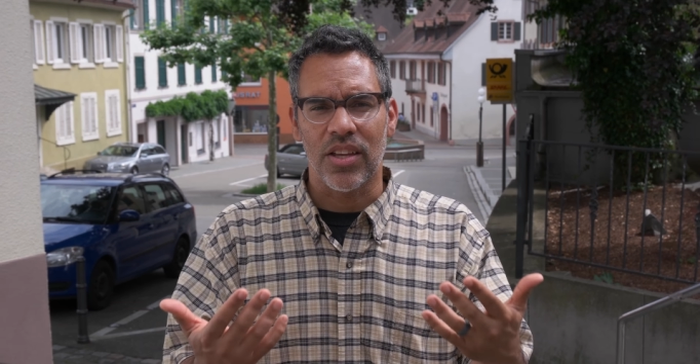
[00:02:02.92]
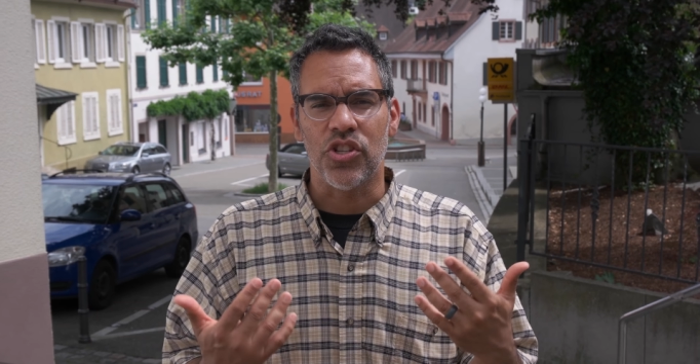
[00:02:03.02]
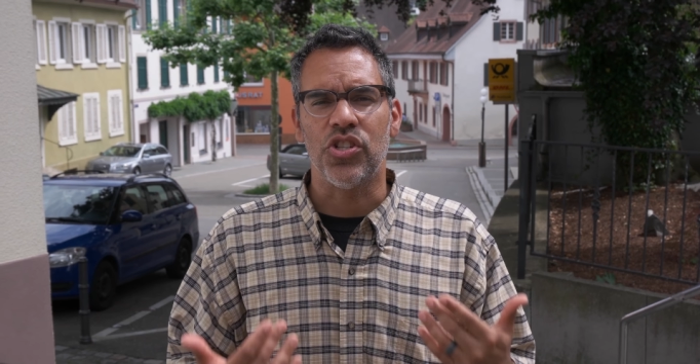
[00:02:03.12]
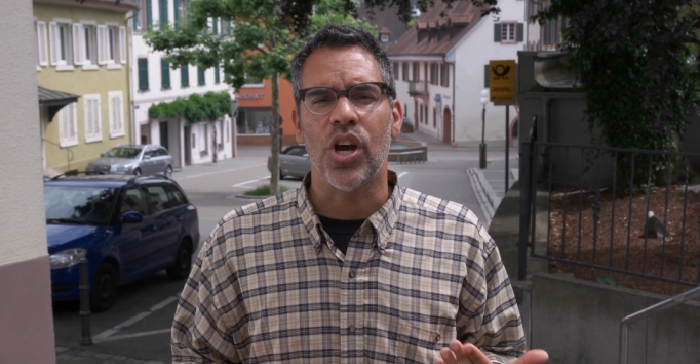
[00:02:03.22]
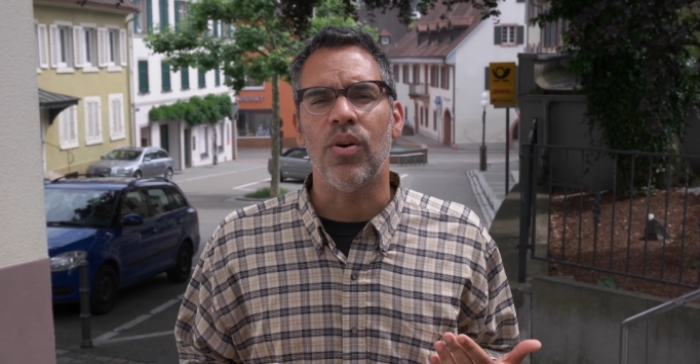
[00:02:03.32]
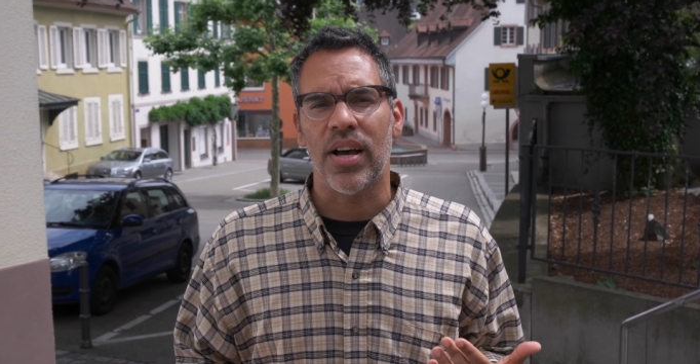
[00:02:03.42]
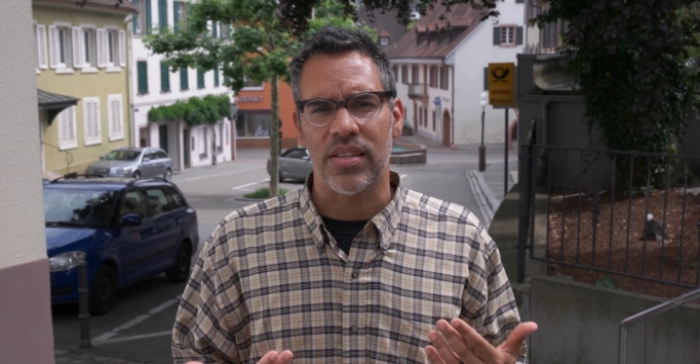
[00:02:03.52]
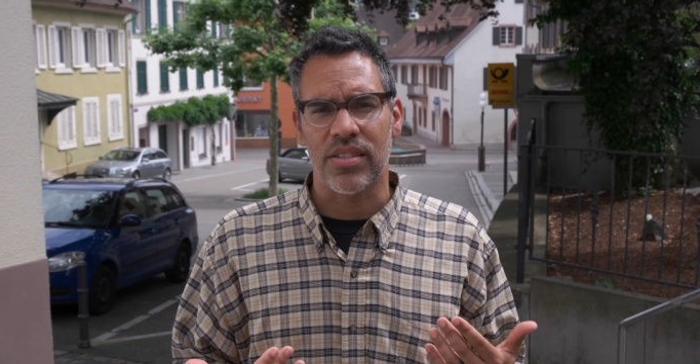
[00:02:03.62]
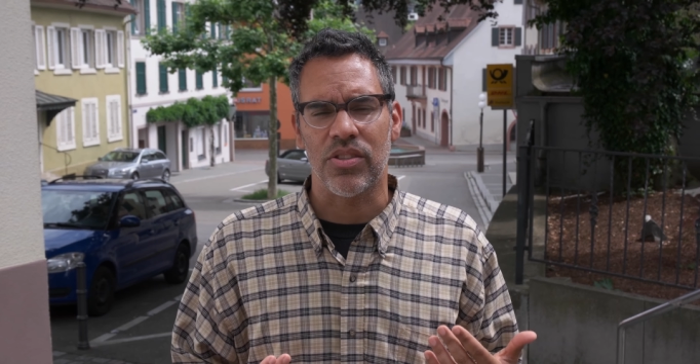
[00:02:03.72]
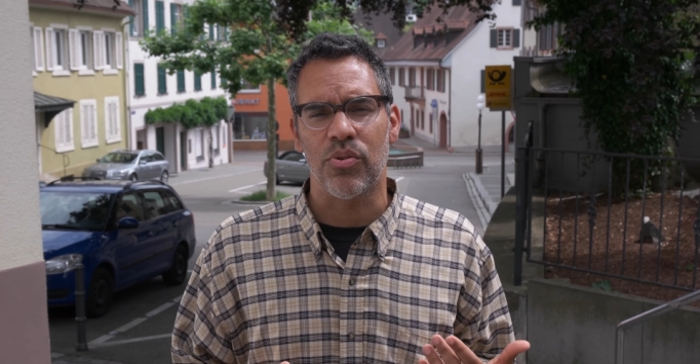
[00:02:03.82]
show
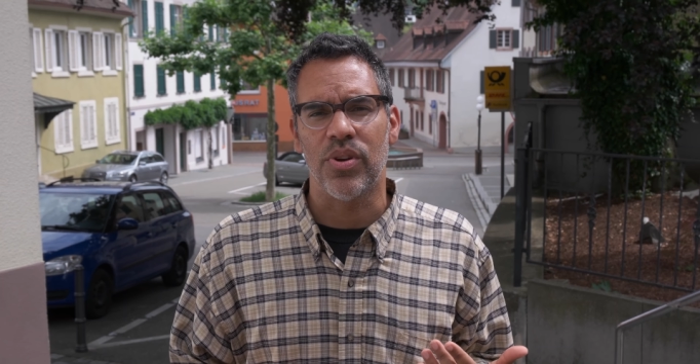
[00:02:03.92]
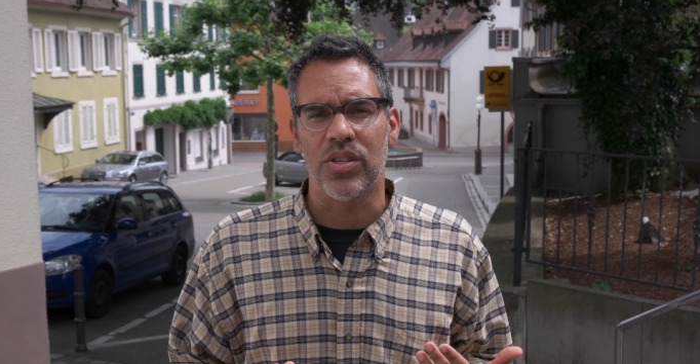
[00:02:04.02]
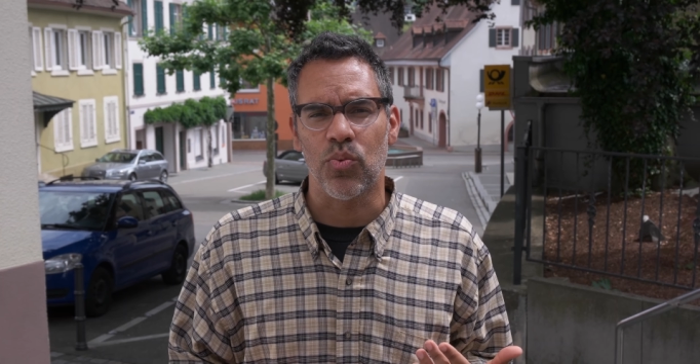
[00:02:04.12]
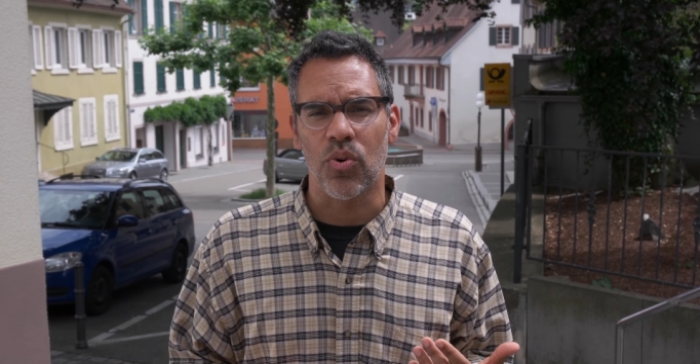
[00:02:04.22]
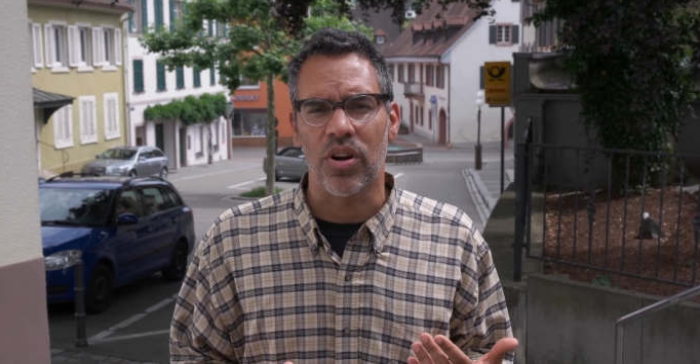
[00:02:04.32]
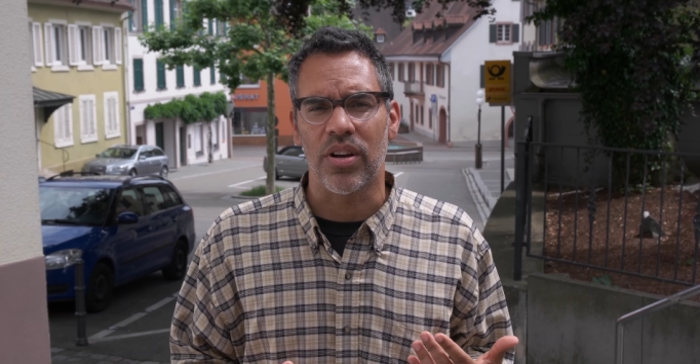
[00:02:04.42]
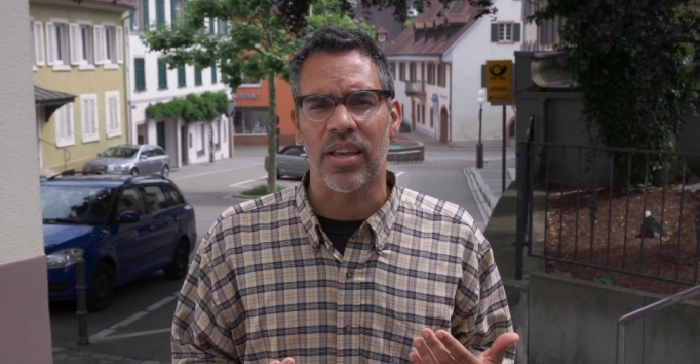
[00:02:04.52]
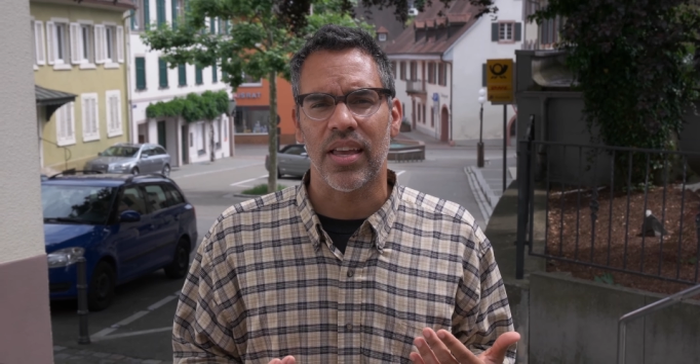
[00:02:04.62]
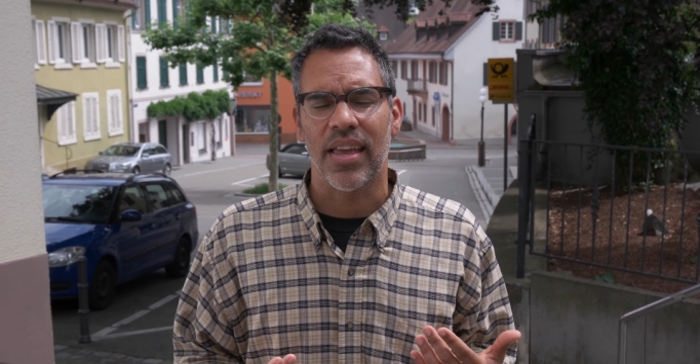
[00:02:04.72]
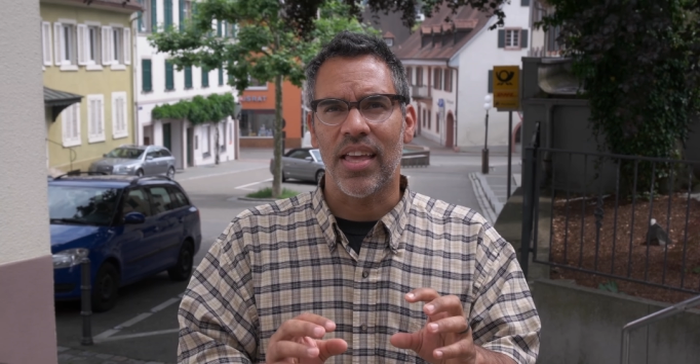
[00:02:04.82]
us through His Word
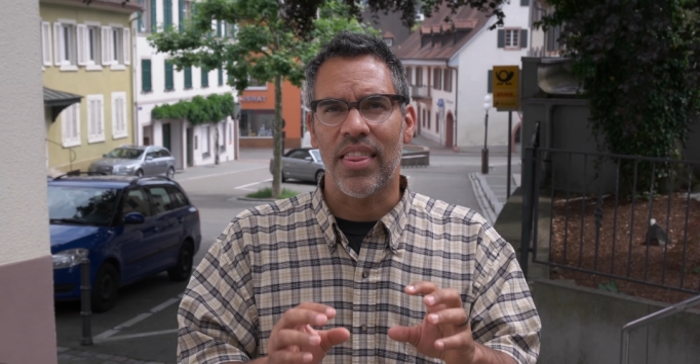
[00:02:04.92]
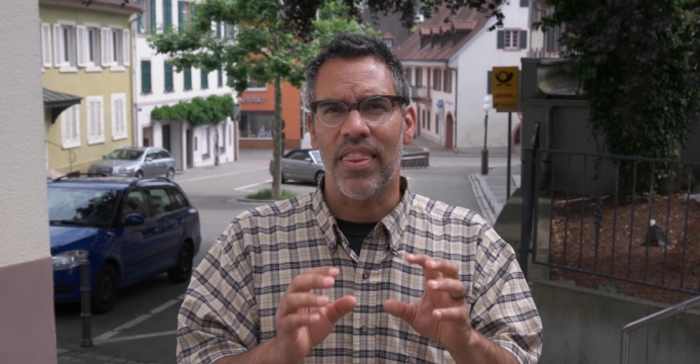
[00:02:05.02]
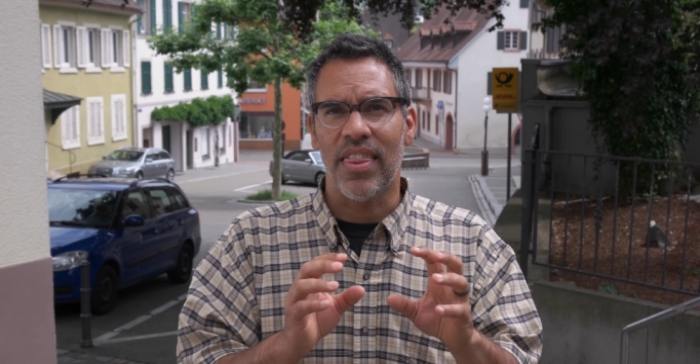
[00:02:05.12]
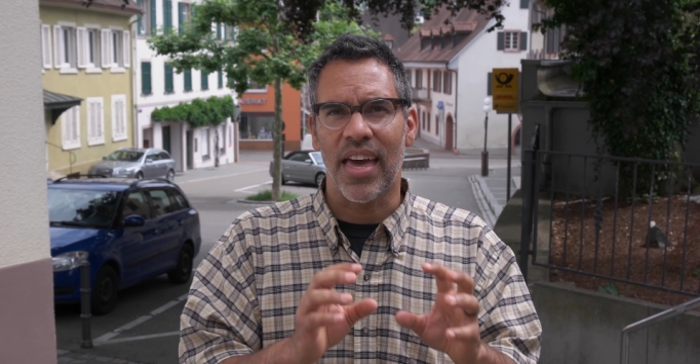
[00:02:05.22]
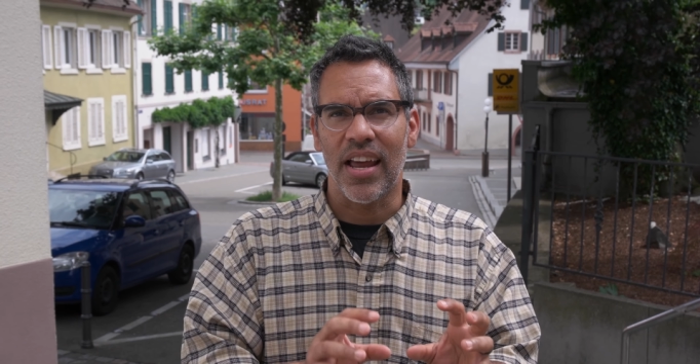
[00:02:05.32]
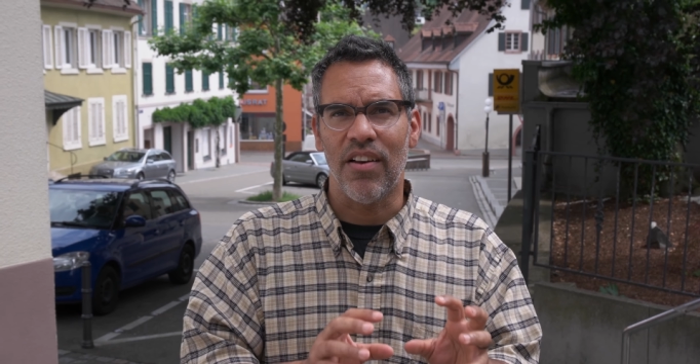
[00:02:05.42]
that